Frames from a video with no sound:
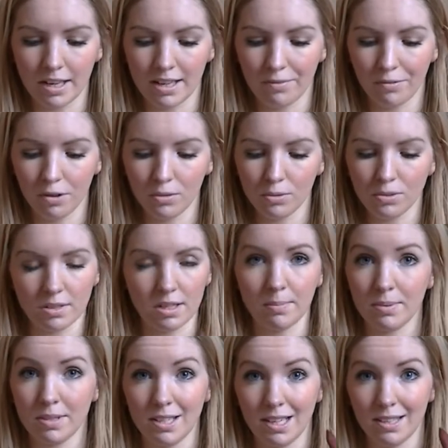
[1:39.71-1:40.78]
And I've got loads of
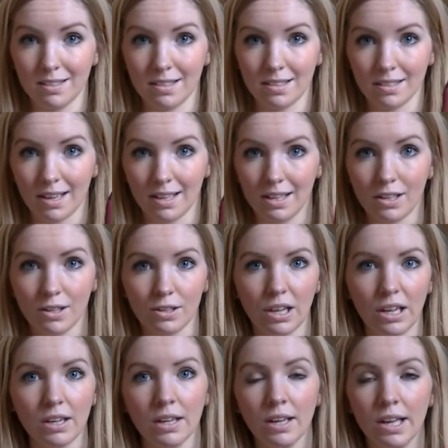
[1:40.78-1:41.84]
lipsticks in this kind of
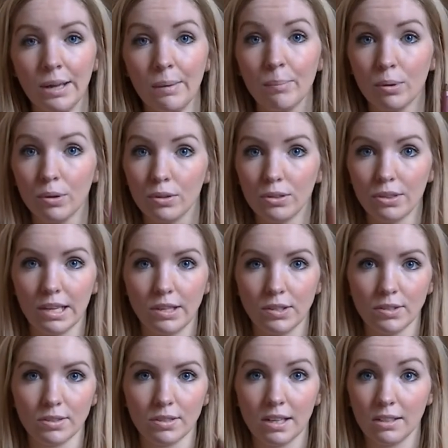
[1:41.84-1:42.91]
colour, but
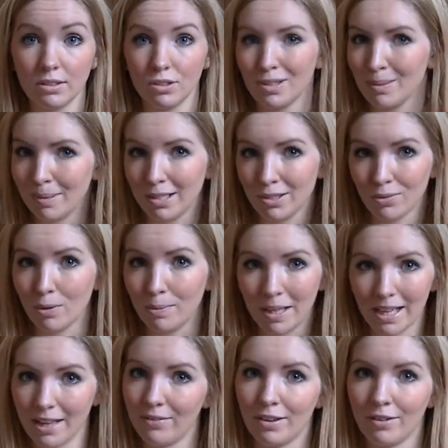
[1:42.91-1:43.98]
this is just the best
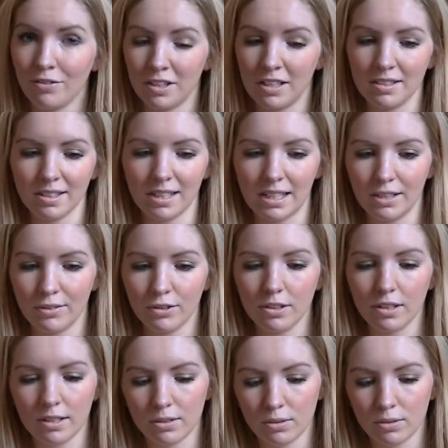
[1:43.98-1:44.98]
formula ever for this kind of colour.